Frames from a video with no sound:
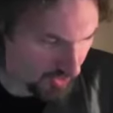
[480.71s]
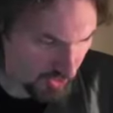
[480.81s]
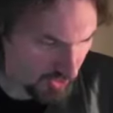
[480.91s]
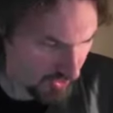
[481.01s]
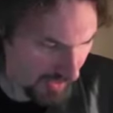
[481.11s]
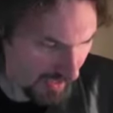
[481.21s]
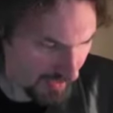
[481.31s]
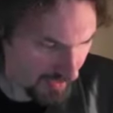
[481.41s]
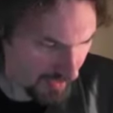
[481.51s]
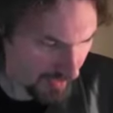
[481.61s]
just trying
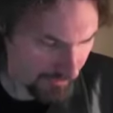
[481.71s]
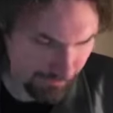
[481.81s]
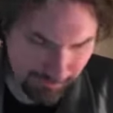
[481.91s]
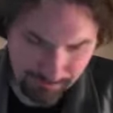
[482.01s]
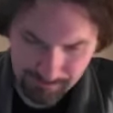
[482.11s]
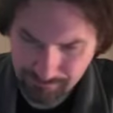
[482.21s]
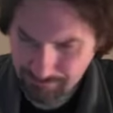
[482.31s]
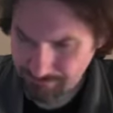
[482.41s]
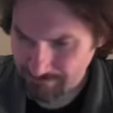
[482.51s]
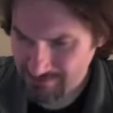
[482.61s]
to
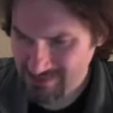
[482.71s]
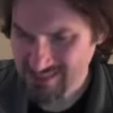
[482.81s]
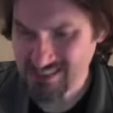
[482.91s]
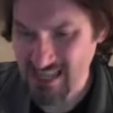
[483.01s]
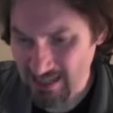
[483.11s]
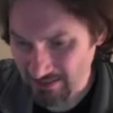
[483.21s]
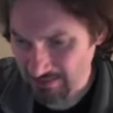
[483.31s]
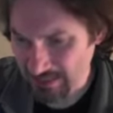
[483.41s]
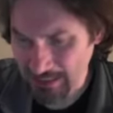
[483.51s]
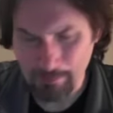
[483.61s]
sell
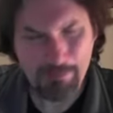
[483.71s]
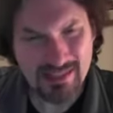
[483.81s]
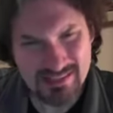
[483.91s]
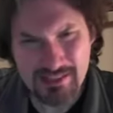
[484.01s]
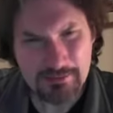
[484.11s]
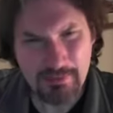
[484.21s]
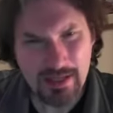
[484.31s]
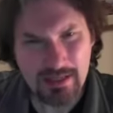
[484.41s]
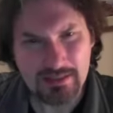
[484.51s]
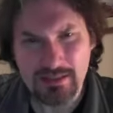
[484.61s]
like a
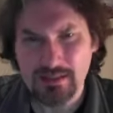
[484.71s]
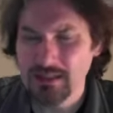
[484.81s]
businessman.